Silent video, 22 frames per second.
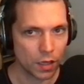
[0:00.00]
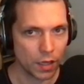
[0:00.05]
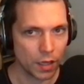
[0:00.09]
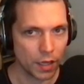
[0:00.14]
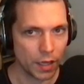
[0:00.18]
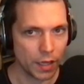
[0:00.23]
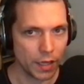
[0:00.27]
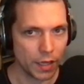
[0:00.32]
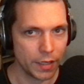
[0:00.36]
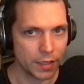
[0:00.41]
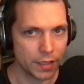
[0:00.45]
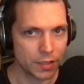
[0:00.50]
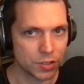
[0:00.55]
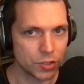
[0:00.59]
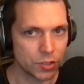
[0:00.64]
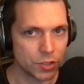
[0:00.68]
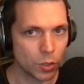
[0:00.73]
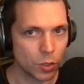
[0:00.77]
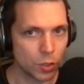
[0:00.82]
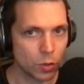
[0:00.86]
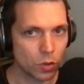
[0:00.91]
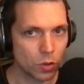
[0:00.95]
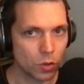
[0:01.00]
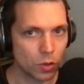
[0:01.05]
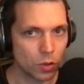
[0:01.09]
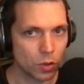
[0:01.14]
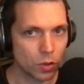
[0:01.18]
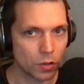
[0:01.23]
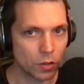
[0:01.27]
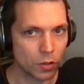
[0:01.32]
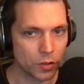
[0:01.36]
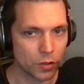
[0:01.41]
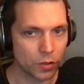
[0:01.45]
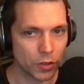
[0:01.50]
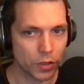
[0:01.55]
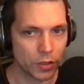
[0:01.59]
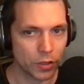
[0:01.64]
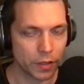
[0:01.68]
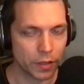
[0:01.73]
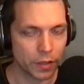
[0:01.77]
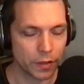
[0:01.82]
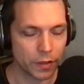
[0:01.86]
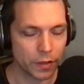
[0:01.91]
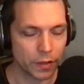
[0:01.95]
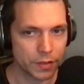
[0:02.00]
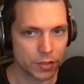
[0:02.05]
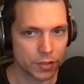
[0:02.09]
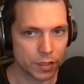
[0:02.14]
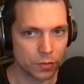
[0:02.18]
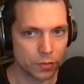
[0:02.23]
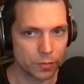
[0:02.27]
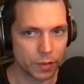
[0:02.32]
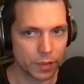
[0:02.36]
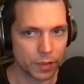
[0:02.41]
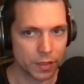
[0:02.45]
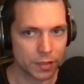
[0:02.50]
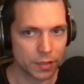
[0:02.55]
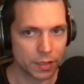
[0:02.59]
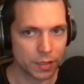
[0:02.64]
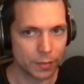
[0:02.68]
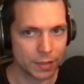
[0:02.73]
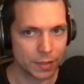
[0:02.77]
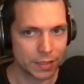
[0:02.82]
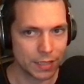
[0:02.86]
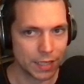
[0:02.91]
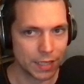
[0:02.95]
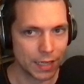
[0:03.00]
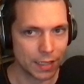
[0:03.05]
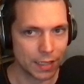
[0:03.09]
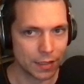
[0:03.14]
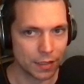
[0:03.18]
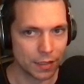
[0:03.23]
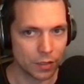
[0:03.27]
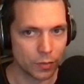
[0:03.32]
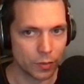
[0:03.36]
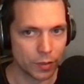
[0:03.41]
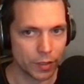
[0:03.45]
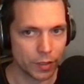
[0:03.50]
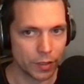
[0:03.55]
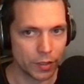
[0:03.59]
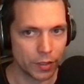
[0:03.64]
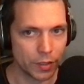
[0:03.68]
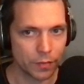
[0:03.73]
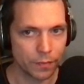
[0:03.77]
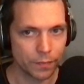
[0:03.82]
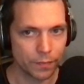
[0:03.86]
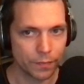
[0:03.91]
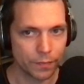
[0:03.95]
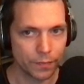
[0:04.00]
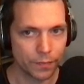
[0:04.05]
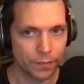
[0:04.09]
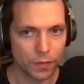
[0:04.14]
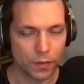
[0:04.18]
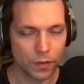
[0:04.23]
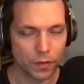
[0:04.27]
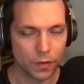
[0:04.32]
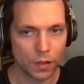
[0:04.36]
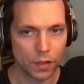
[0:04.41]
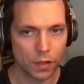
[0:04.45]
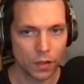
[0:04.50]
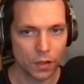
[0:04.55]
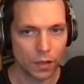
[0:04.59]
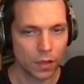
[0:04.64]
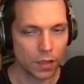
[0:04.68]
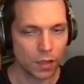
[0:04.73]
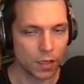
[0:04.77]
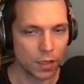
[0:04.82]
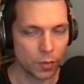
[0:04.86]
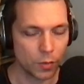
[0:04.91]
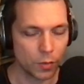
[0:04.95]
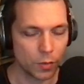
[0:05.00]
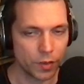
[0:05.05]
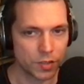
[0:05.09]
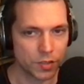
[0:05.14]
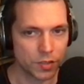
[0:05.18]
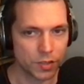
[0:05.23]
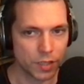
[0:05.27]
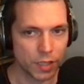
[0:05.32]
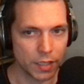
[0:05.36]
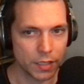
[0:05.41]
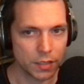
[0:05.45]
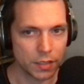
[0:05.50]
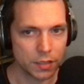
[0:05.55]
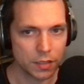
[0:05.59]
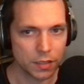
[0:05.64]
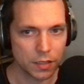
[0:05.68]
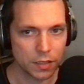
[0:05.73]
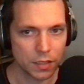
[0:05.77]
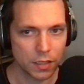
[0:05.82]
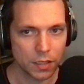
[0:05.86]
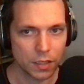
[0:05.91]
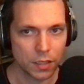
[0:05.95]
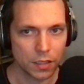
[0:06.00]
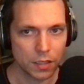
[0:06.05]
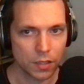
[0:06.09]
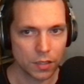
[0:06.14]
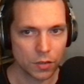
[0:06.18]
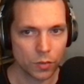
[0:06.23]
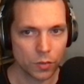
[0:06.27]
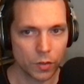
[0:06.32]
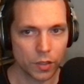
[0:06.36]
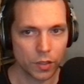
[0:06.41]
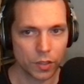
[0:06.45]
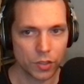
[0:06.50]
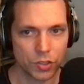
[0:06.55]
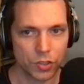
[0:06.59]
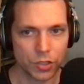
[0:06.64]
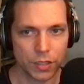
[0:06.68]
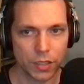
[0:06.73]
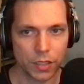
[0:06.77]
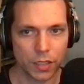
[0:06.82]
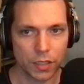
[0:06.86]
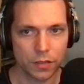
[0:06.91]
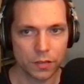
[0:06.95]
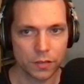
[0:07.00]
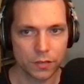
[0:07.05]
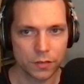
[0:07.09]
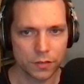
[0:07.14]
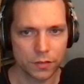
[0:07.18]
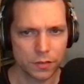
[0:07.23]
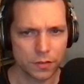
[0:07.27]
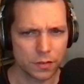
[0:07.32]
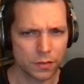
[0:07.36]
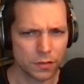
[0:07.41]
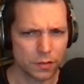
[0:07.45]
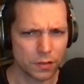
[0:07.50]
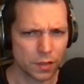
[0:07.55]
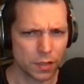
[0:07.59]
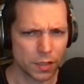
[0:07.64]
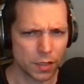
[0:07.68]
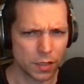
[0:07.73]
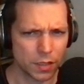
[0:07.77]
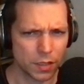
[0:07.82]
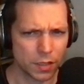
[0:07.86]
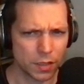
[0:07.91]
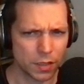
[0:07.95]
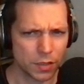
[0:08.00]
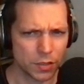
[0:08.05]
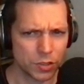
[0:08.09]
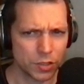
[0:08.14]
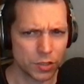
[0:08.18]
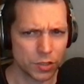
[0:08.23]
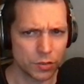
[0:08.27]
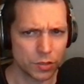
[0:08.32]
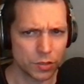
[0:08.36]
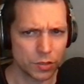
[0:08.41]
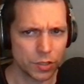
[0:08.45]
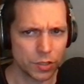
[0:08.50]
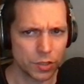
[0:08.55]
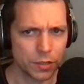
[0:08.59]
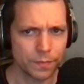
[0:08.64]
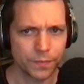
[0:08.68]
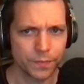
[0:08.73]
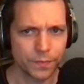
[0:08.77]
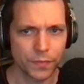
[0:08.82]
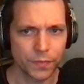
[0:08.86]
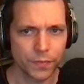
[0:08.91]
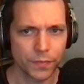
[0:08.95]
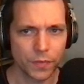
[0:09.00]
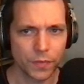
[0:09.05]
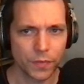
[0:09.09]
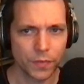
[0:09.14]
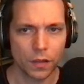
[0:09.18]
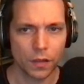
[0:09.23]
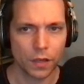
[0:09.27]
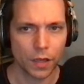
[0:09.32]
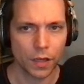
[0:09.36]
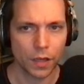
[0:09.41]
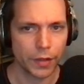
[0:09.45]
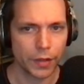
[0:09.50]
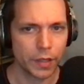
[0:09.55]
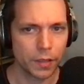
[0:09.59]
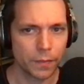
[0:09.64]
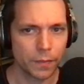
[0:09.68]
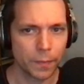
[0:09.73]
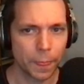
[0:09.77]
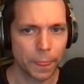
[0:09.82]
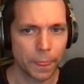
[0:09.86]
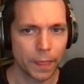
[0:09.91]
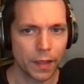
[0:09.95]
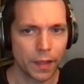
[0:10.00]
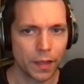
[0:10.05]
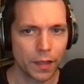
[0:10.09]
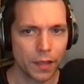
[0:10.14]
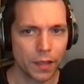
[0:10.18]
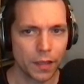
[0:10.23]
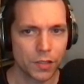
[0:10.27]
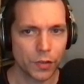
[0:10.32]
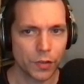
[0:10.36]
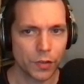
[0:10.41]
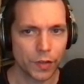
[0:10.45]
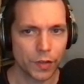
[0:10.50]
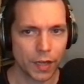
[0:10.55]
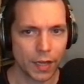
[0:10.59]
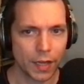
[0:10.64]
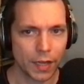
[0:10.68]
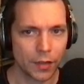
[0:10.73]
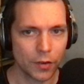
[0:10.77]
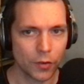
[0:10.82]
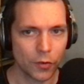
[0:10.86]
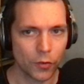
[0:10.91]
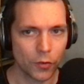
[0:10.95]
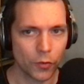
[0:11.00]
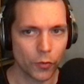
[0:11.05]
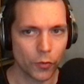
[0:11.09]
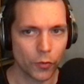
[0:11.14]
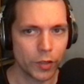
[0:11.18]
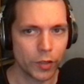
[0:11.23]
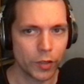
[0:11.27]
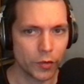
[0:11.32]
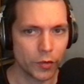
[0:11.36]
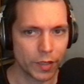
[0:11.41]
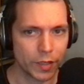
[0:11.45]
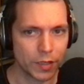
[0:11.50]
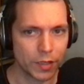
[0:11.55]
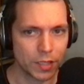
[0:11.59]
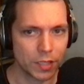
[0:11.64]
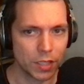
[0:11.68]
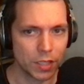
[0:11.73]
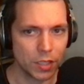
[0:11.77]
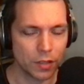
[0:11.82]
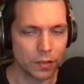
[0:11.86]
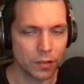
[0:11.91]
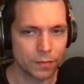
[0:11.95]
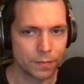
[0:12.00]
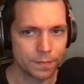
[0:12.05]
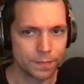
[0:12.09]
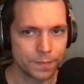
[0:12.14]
and is no longer guarding this. So because I'm attacking the queen here with this knight, where does she go? She goes here, I think. So then I redirect here